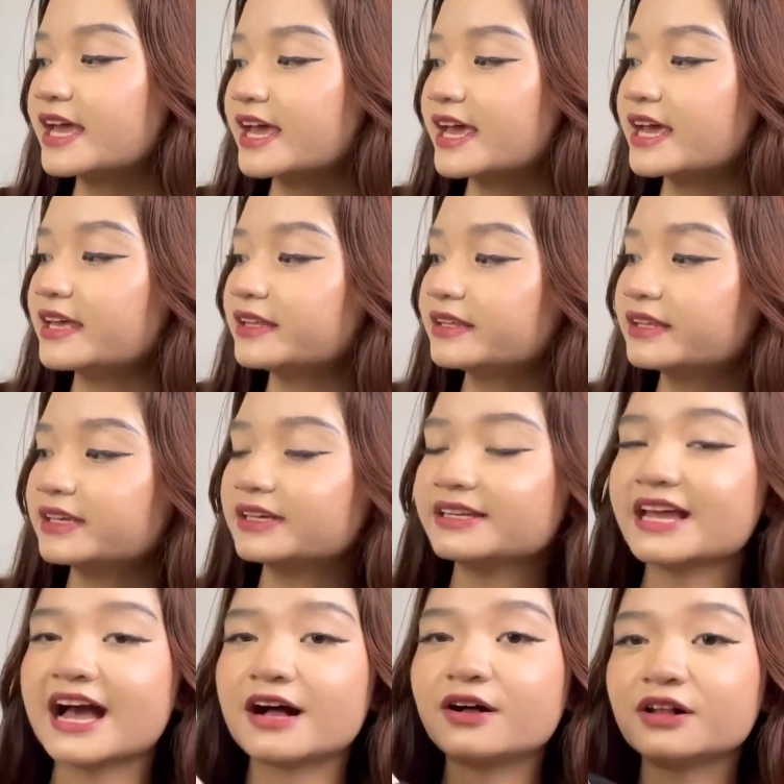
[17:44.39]
And
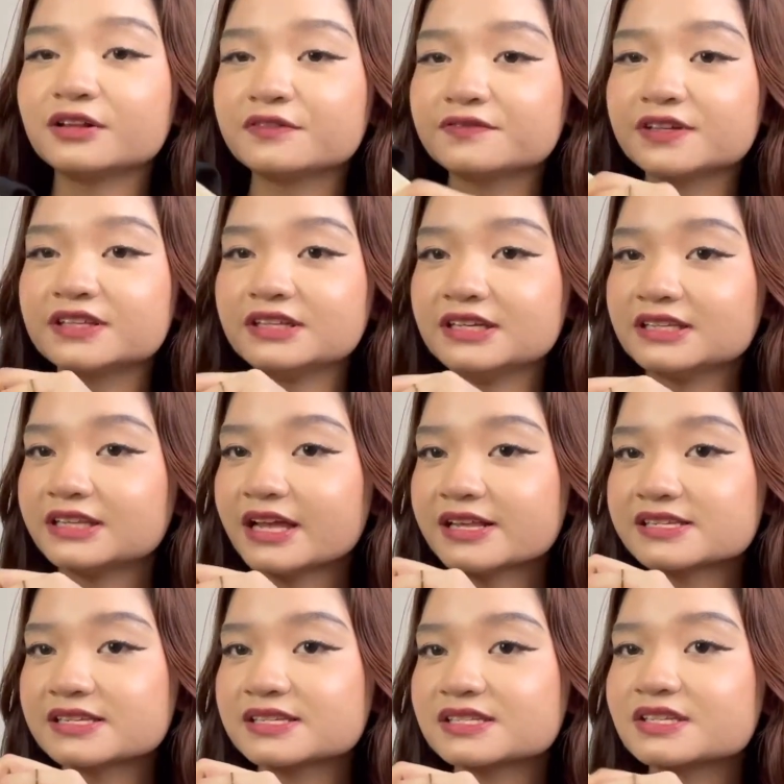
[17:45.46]
yeah, all of the
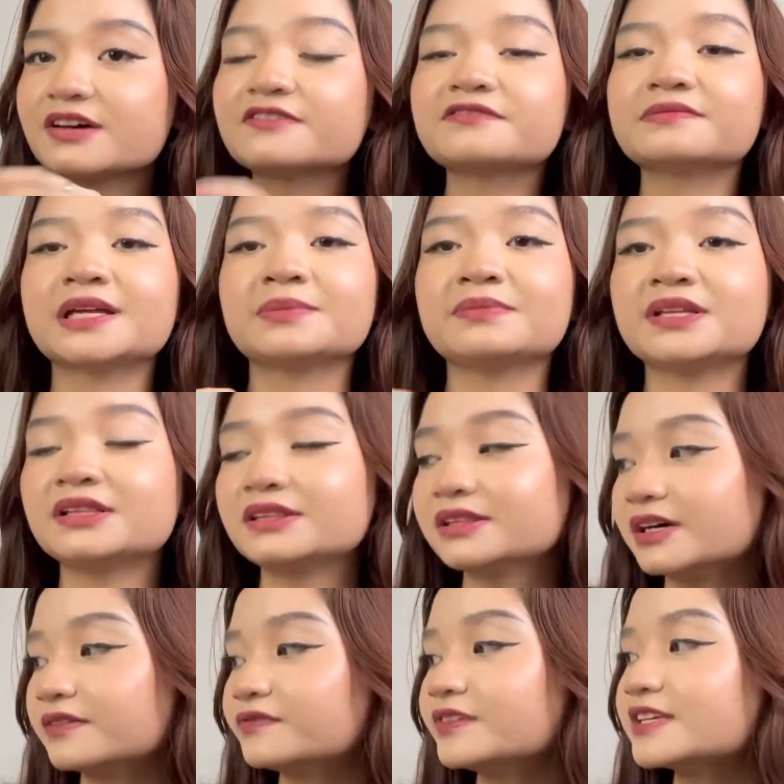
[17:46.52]
details and stuff made me
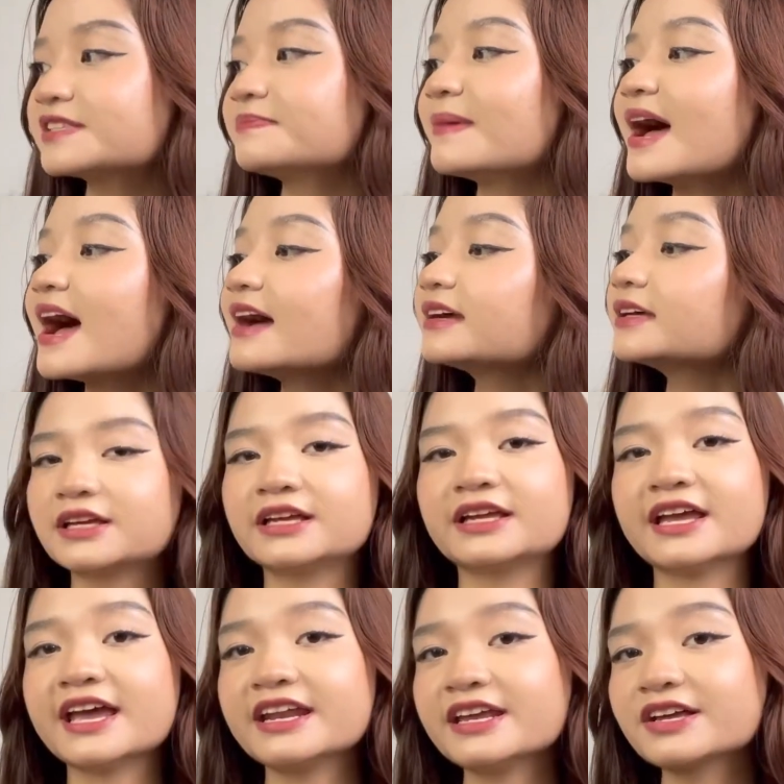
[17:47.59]
love this bag.
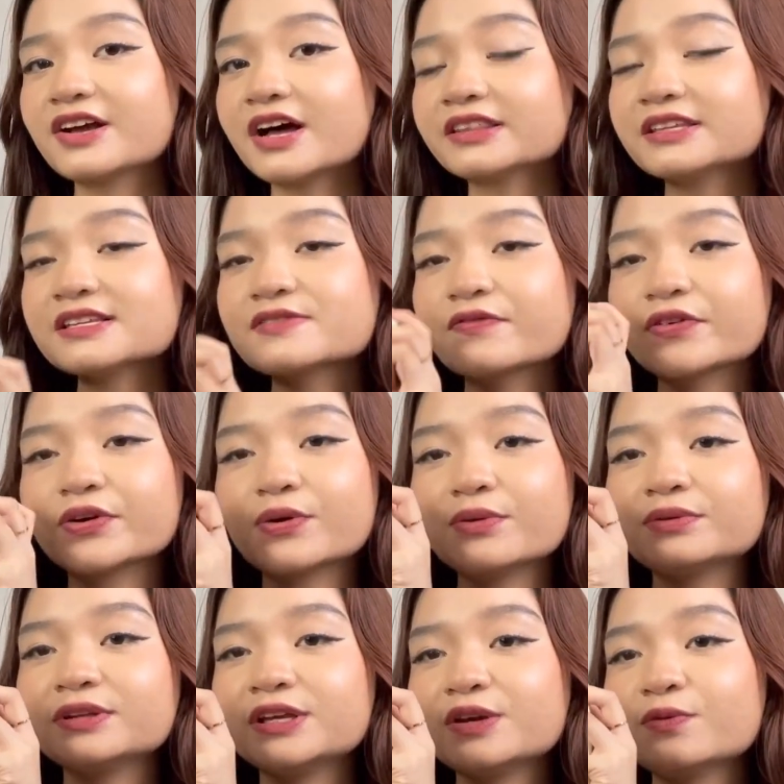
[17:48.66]
And I got this for
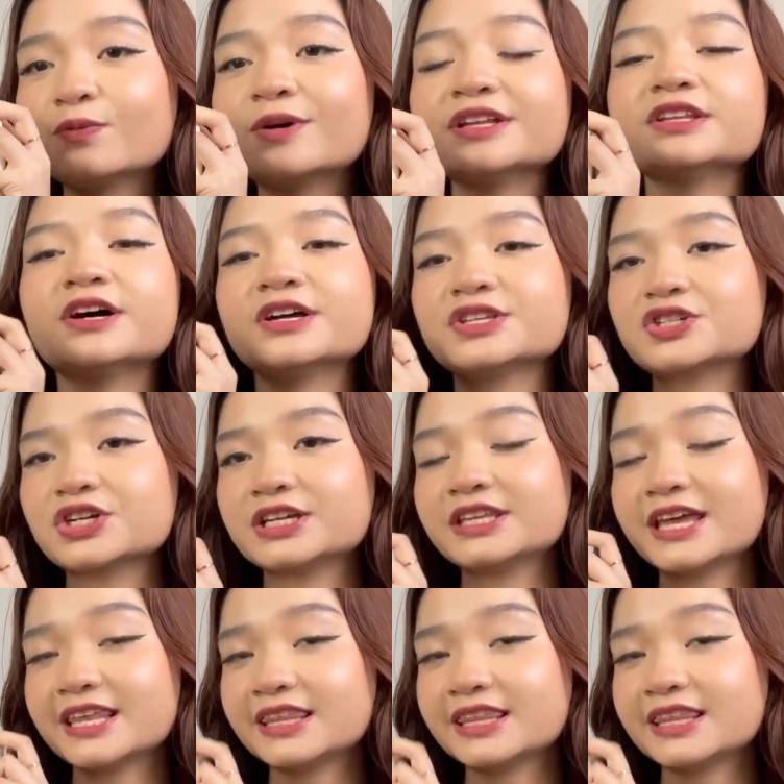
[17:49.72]
only 198